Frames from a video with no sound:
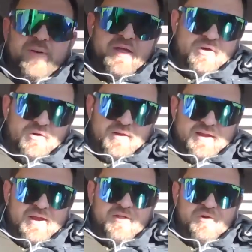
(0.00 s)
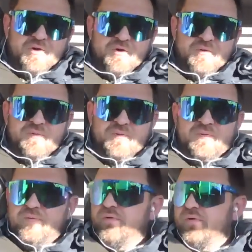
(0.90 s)
bill and another,
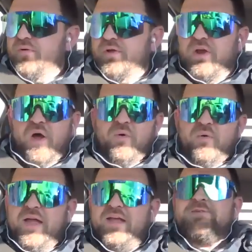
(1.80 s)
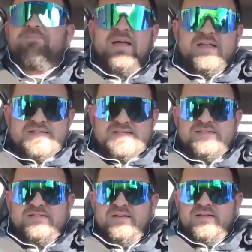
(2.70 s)

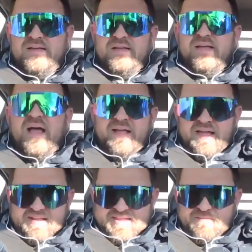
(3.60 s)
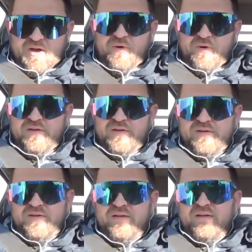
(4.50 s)
expense, I got to keep going.
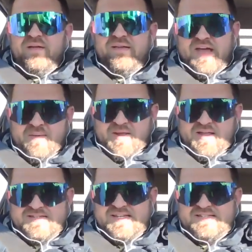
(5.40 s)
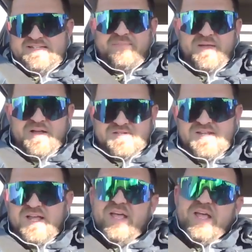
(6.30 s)
Got to be consistent, because